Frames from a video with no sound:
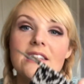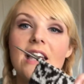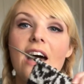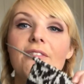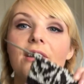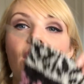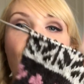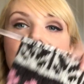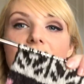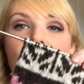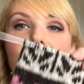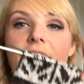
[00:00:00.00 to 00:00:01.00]
have a lot
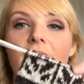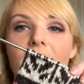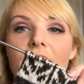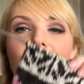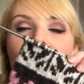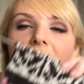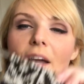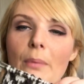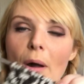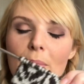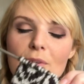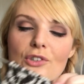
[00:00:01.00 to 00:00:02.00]
of the light grey. I
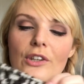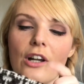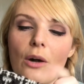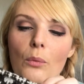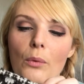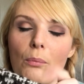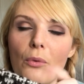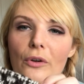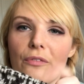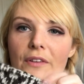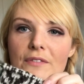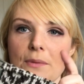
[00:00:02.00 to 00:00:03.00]
probably should have got one more
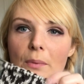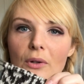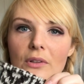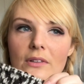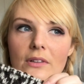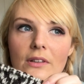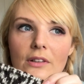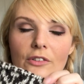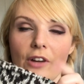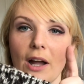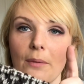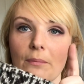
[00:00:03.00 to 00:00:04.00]
50 ball
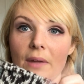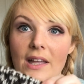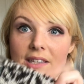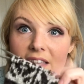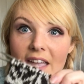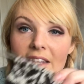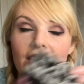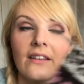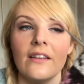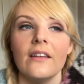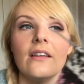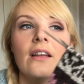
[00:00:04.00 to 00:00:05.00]
skein.
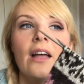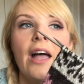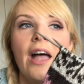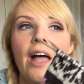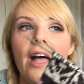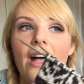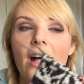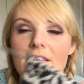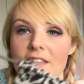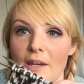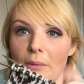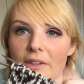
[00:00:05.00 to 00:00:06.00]
I'll
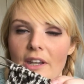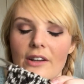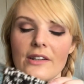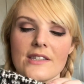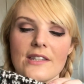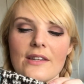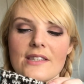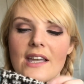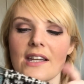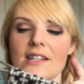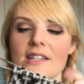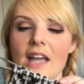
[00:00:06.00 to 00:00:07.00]
tell you what the yarn is in a
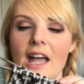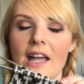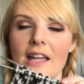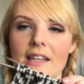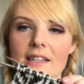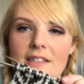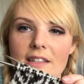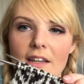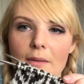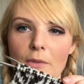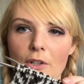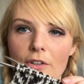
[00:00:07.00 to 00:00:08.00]
second, and
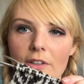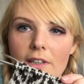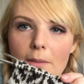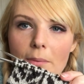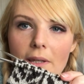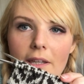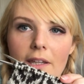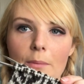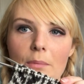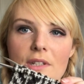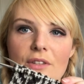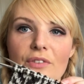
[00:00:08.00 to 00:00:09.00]
I'm currently playing a
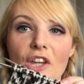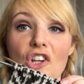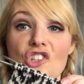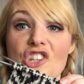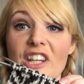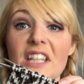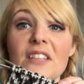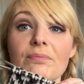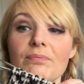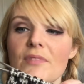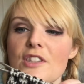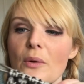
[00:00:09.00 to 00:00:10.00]
bit of yarn chicken.
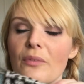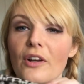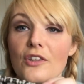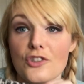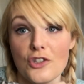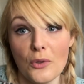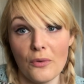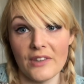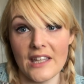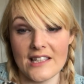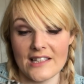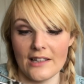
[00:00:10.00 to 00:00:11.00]
So I've got two of
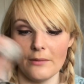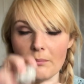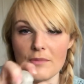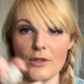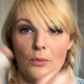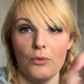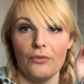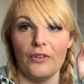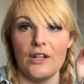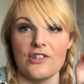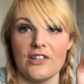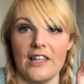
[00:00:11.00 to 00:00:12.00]
these little, so one for
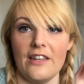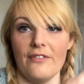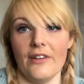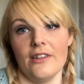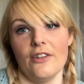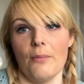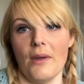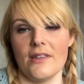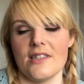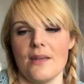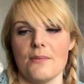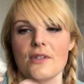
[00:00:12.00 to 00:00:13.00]
each sleeve, and they're about the
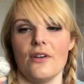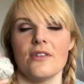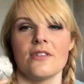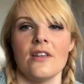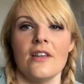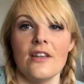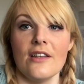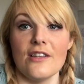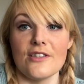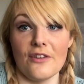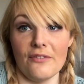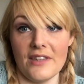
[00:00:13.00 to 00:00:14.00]
same size.
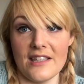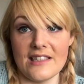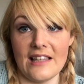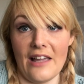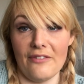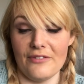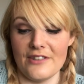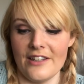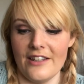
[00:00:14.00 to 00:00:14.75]
So I have this left